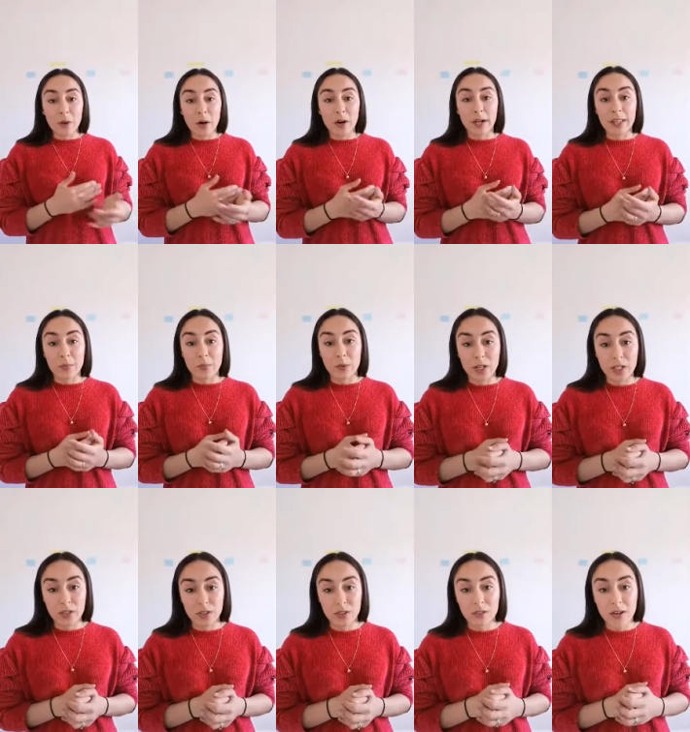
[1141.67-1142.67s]
by the
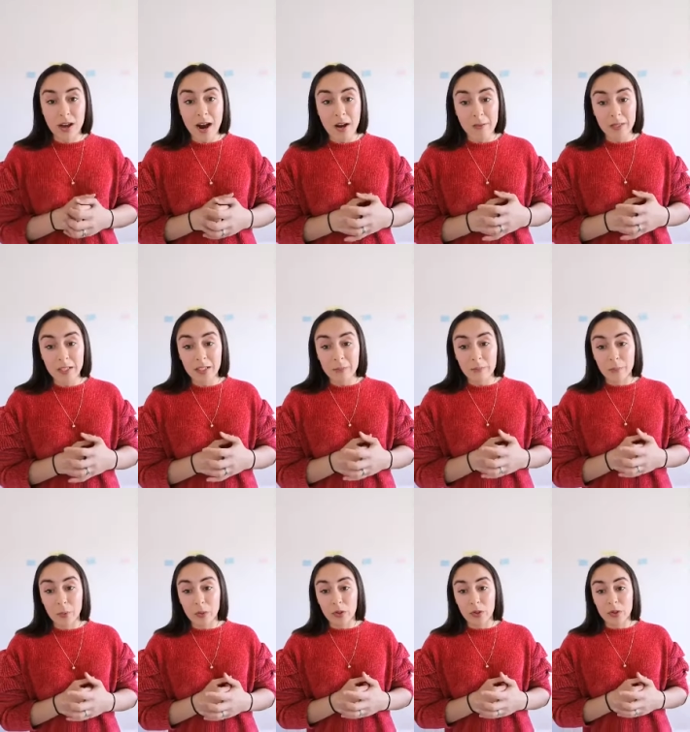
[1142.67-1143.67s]
British Army,
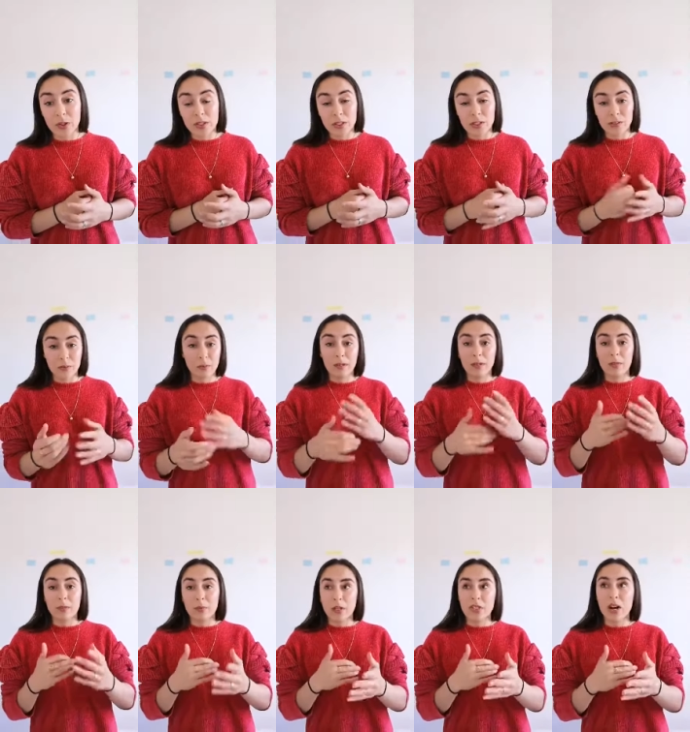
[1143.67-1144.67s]
but
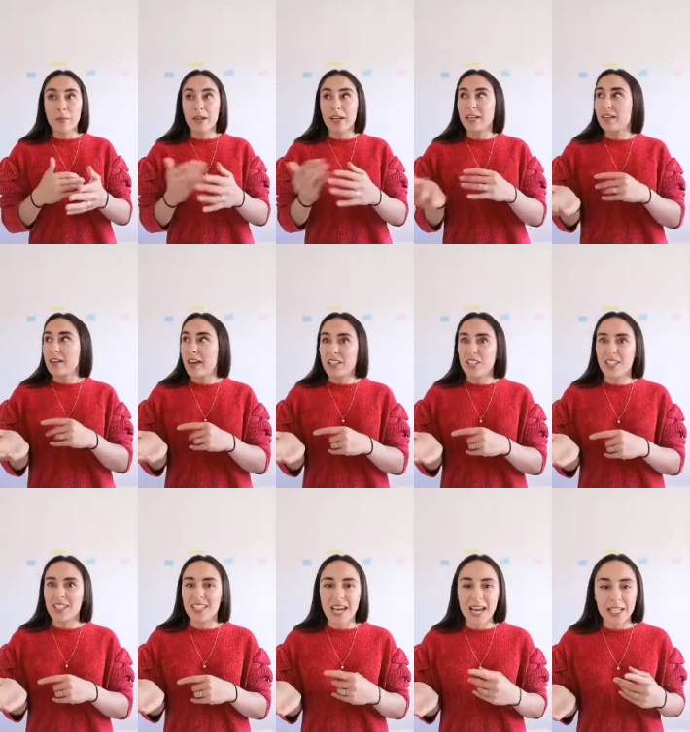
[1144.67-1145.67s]
what British Army in
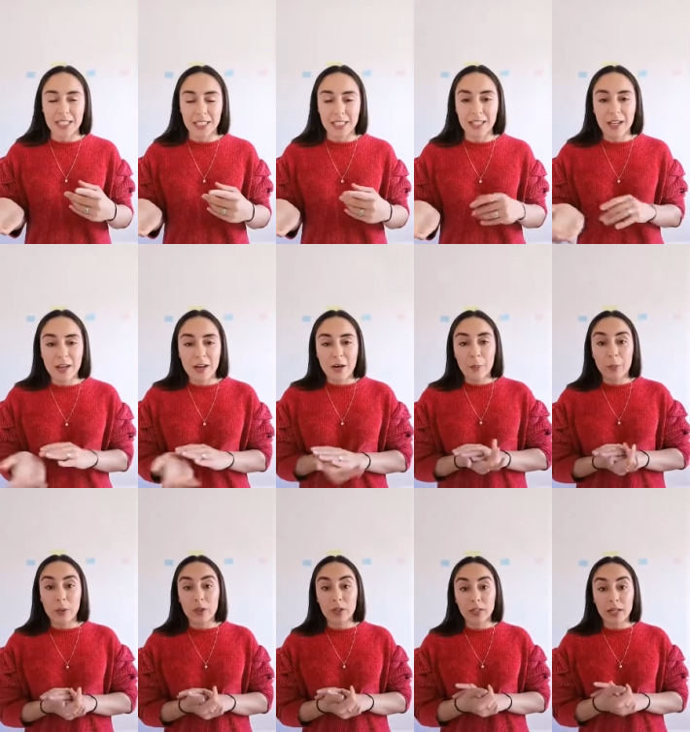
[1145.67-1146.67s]
eighteen eighty.
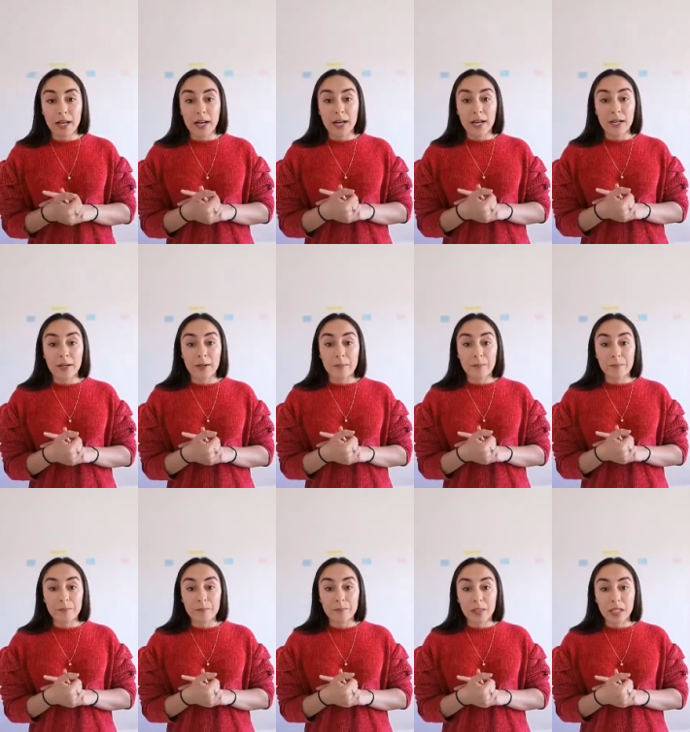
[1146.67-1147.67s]
But
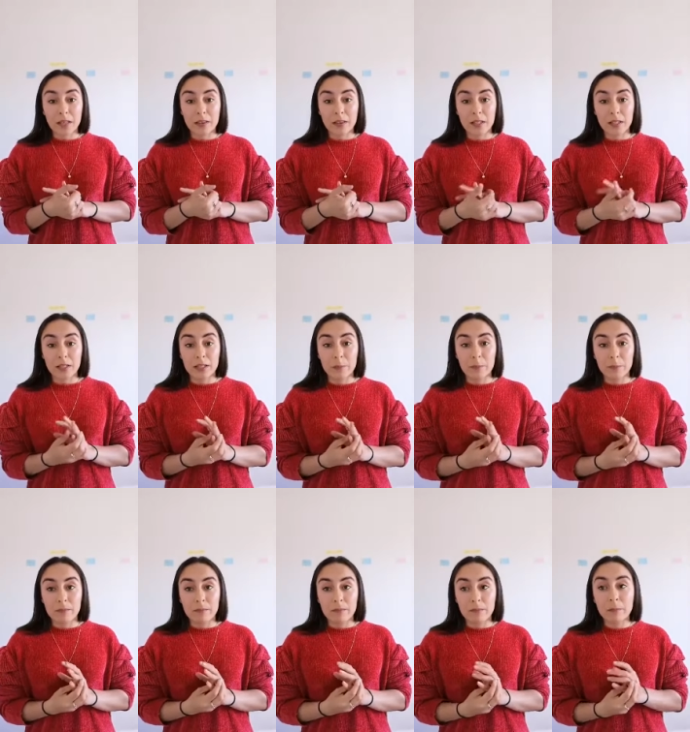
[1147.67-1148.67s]
um, the
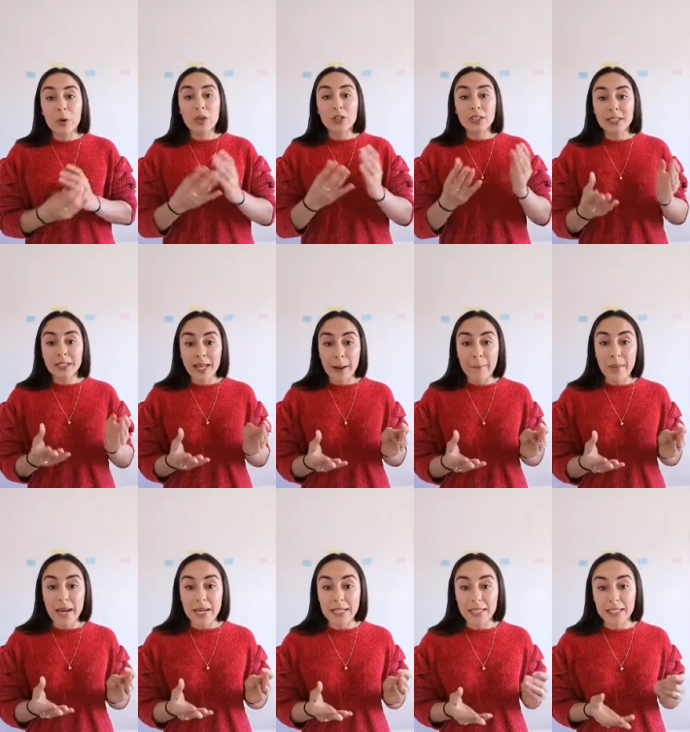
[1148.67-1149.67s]
person that
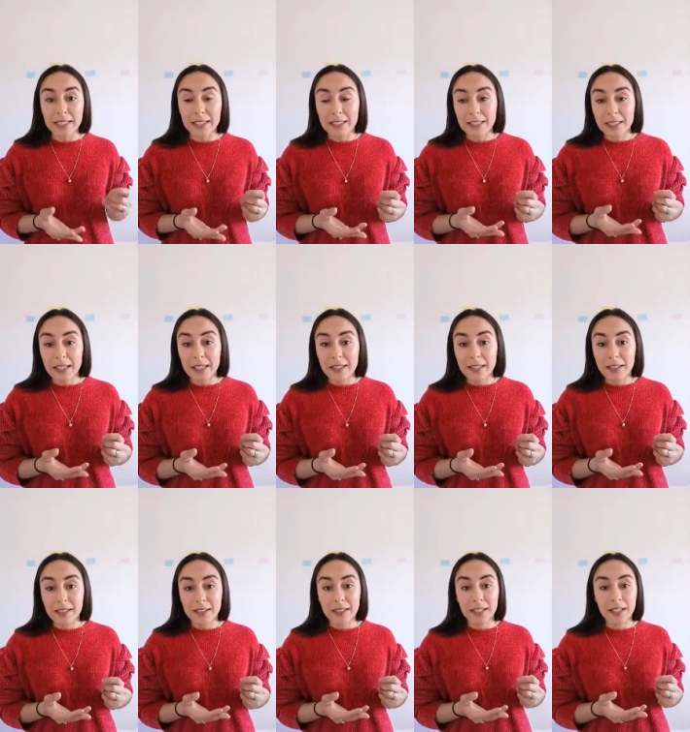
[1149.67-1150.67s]
made it
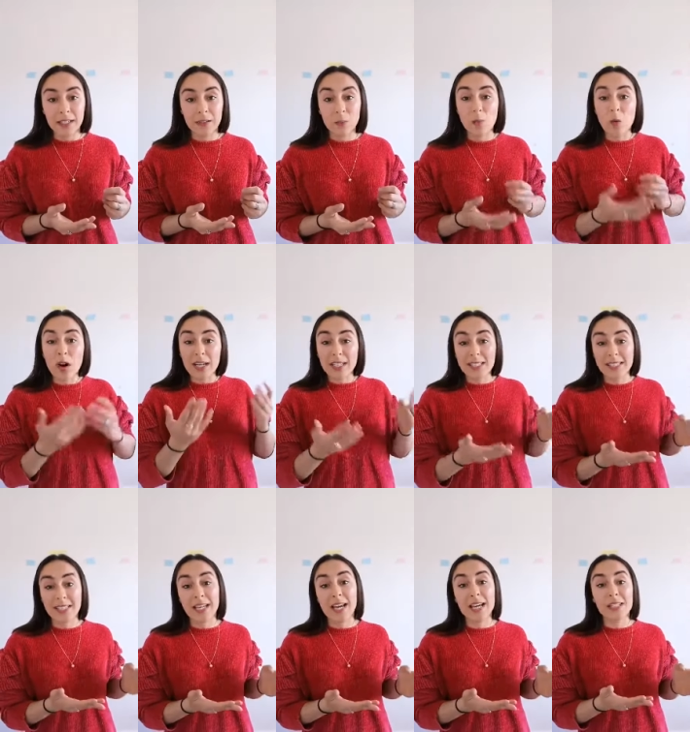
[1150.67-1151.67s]
uh, what it is
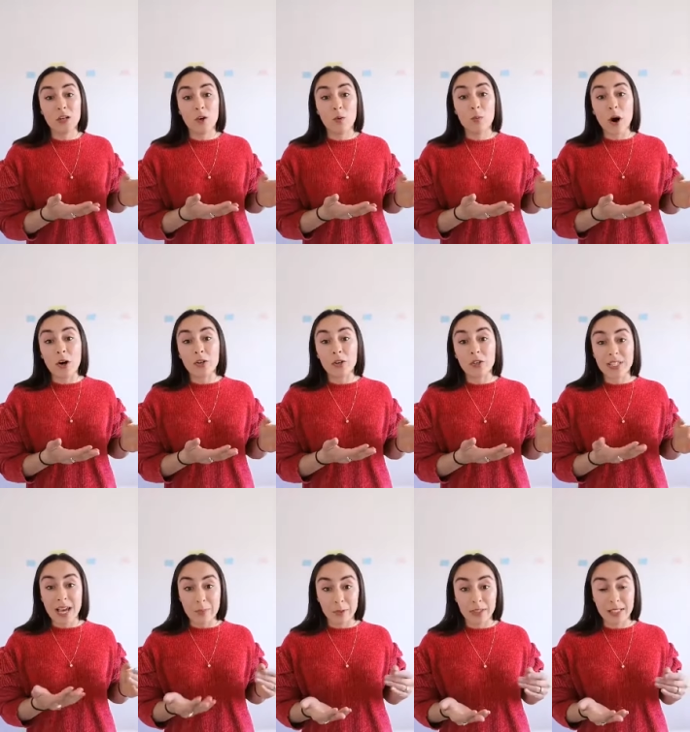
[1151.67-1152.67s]
today, so modern
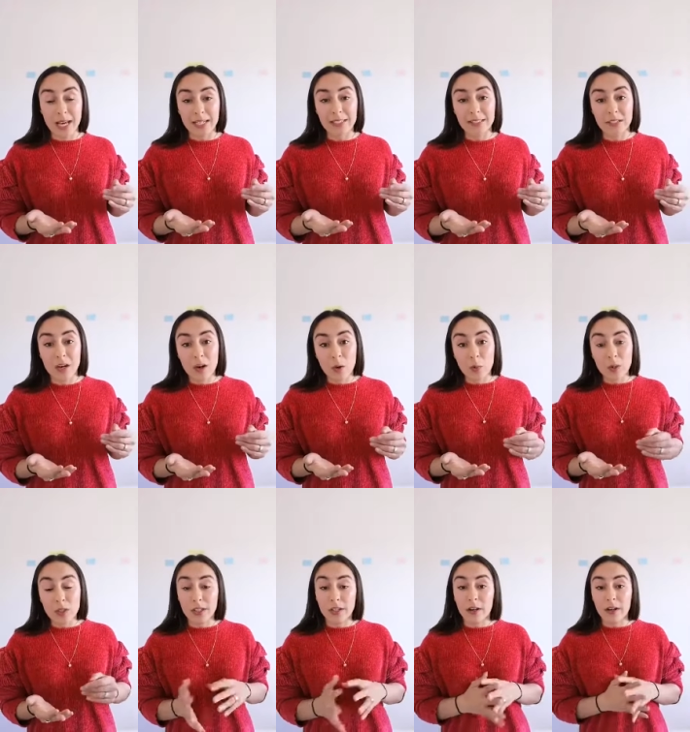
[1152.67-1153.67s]
table tennis,
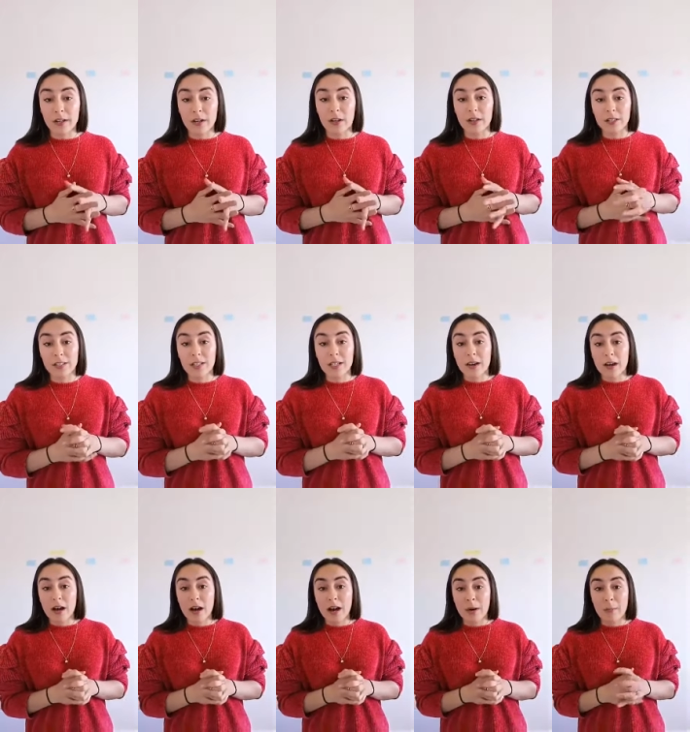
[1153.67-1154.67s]
was a guy called
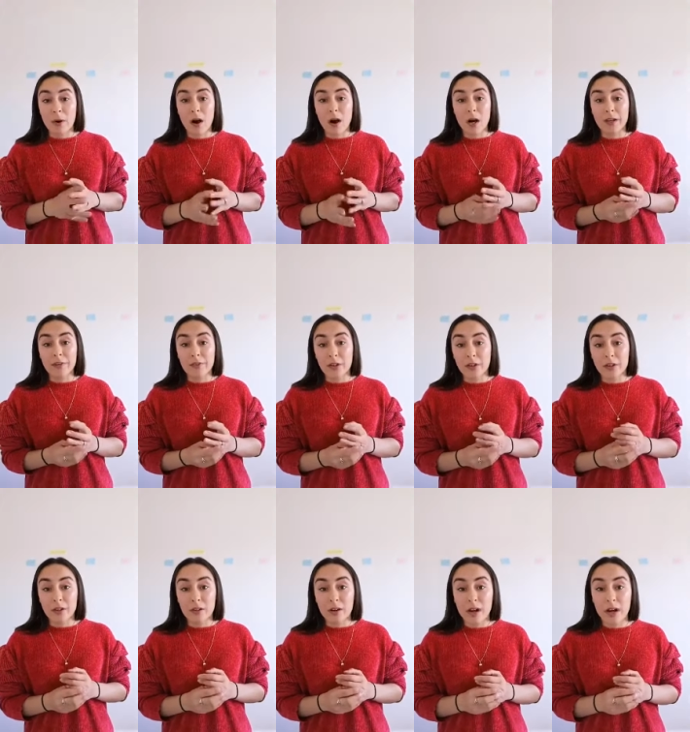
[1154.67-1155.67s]
um,
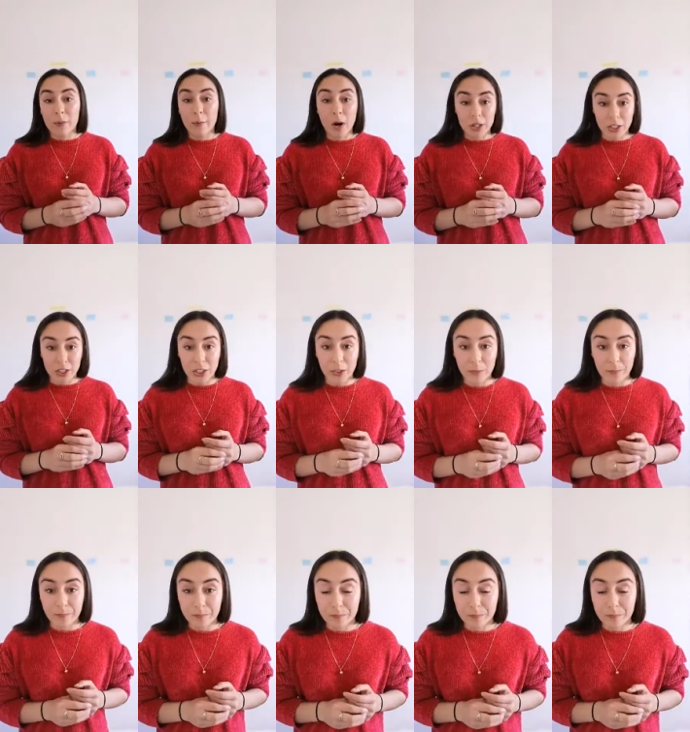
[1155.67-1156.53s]
Ivor uh, Montagu.